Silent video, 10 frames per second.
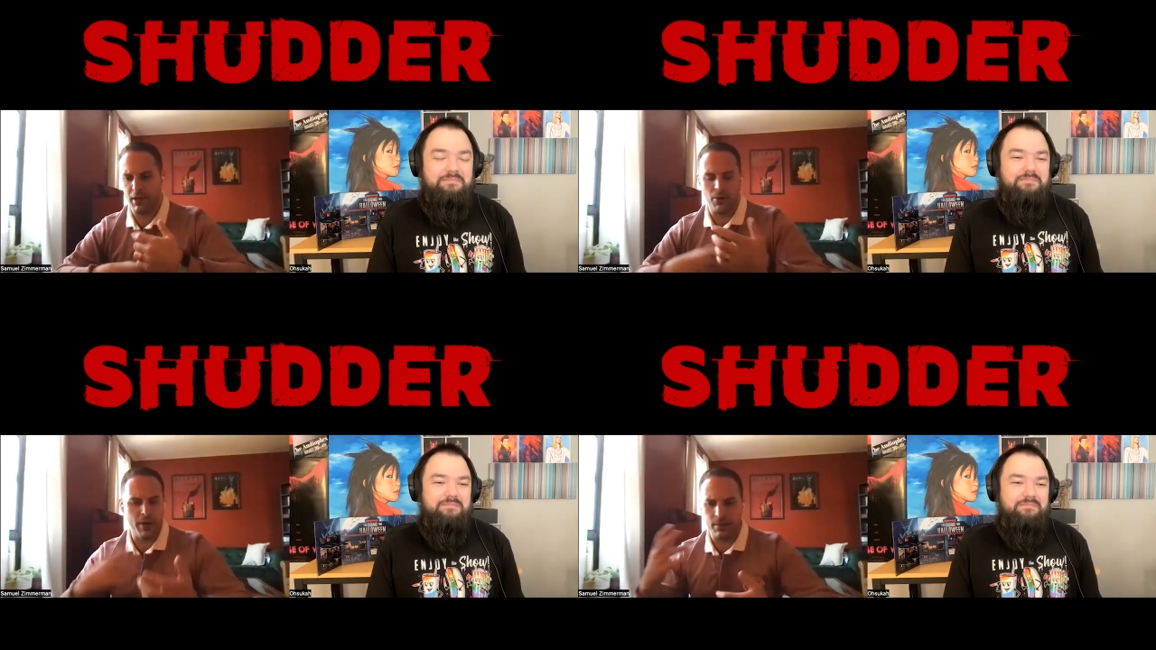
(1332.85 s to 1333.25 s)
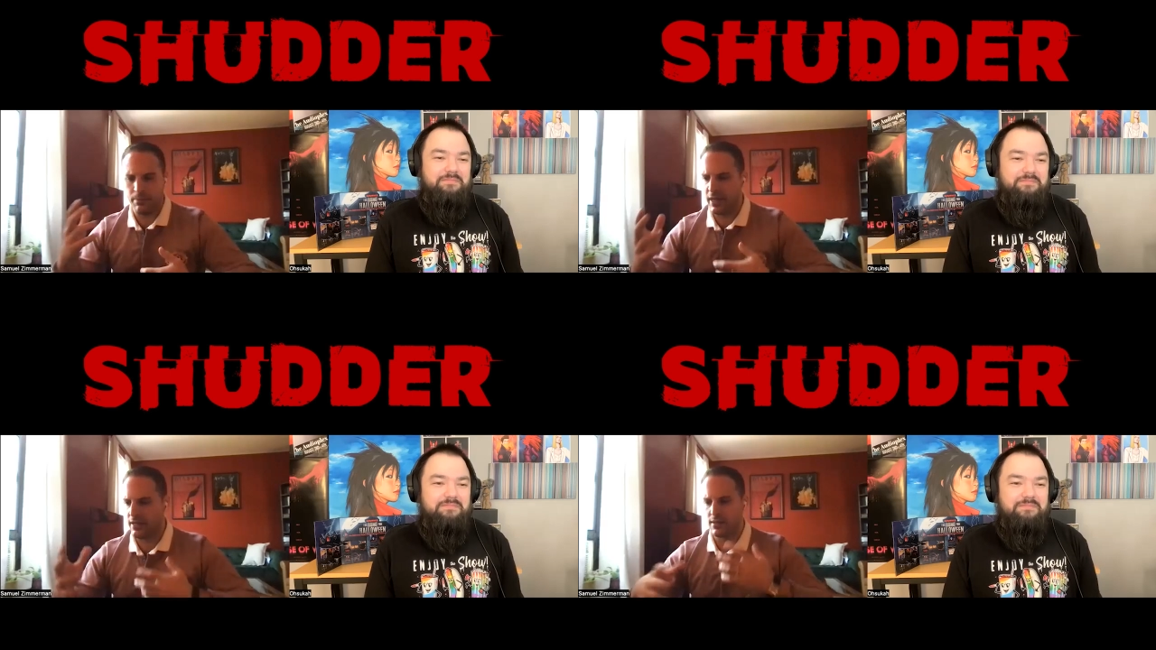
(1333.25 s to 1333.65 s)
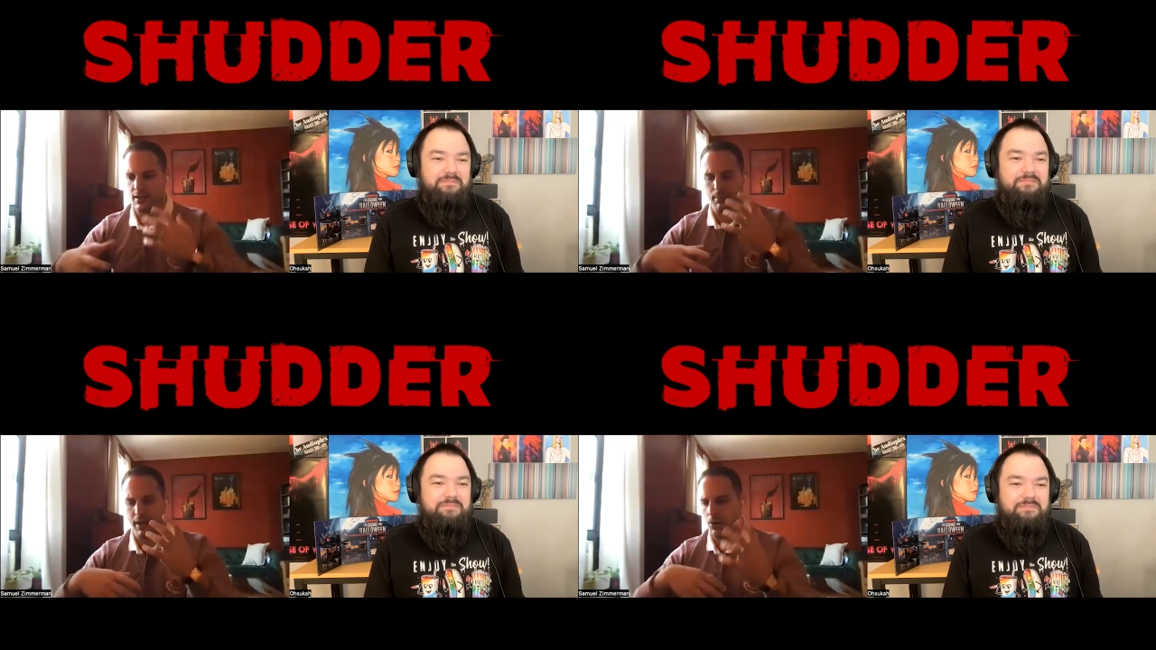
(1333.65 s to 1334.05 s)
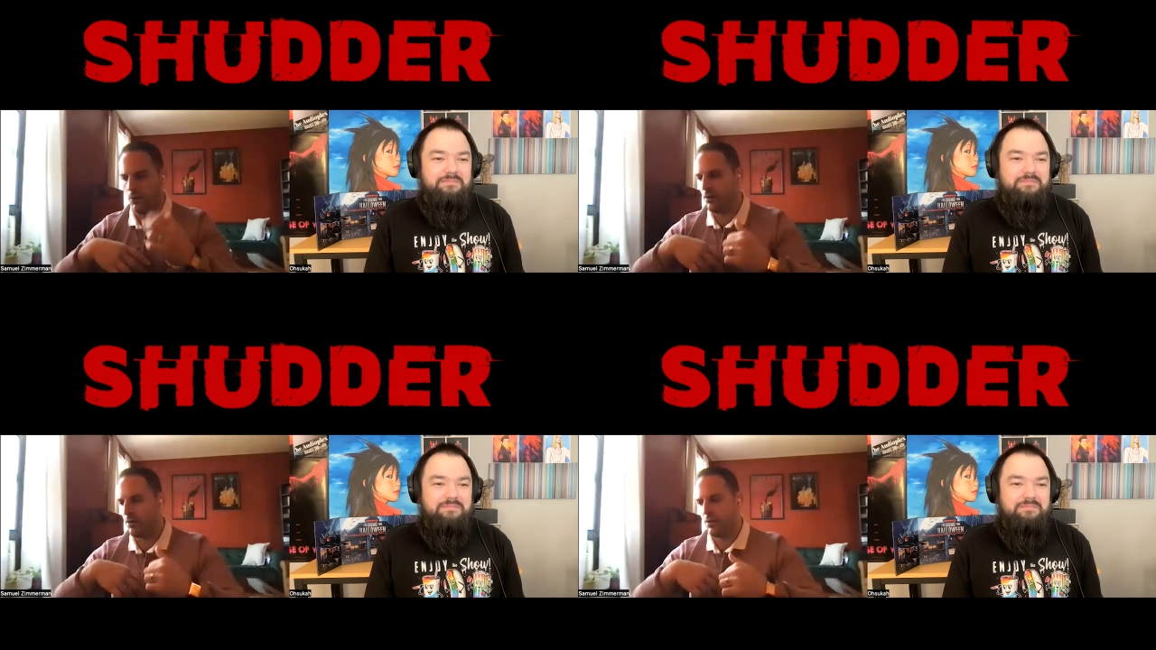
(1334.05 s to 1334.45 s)
Speaker 1: period piece
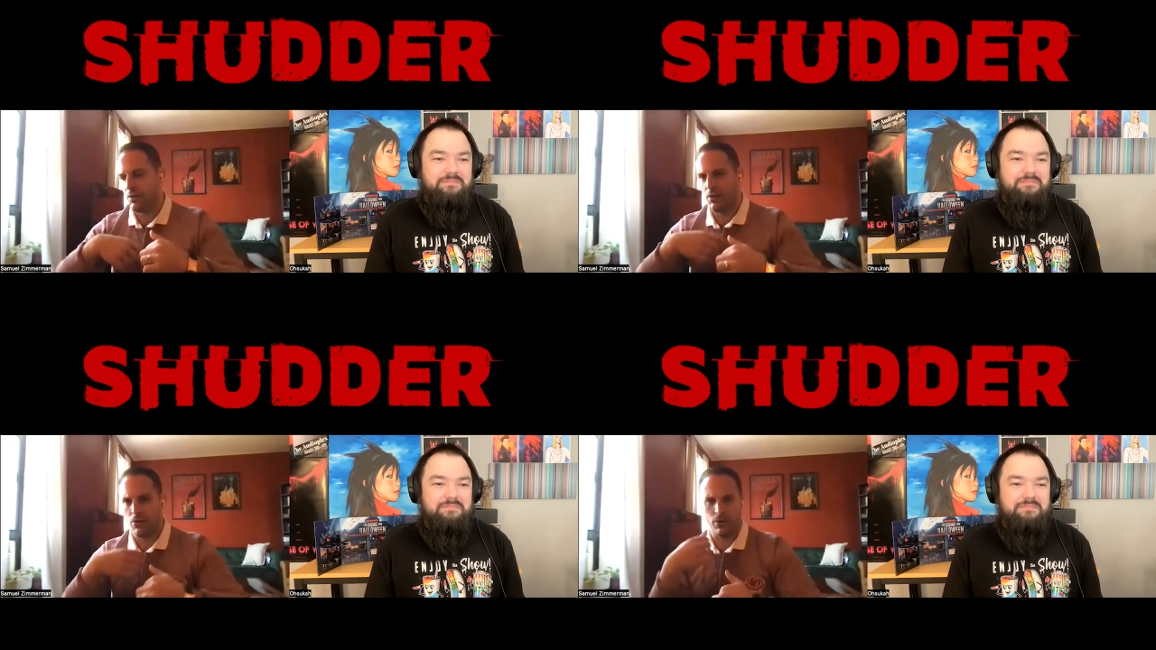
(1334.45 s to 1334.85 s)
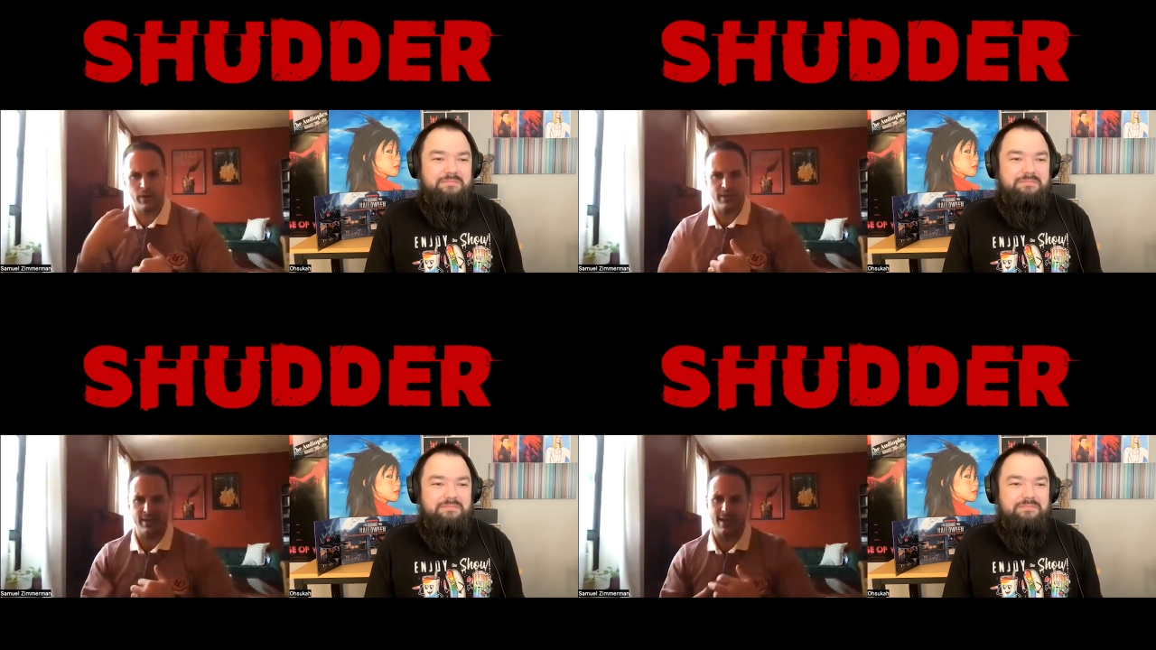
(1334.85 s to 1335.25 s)
about early